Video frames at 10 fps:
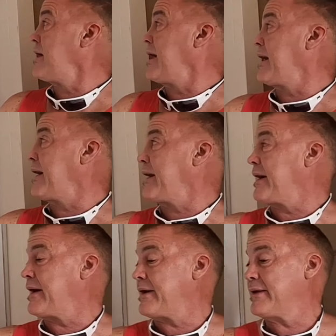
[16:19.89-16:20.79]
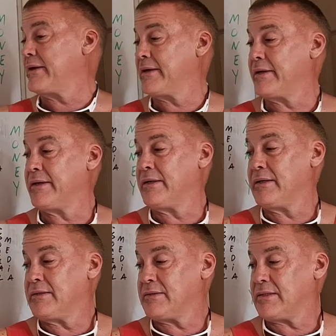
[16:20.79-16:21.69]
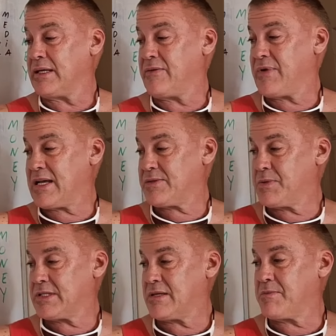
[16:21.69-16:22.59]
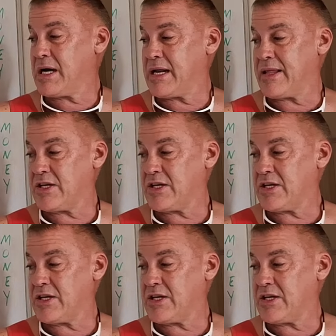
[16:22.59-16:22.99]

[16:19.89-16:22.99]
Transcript: and investments and money.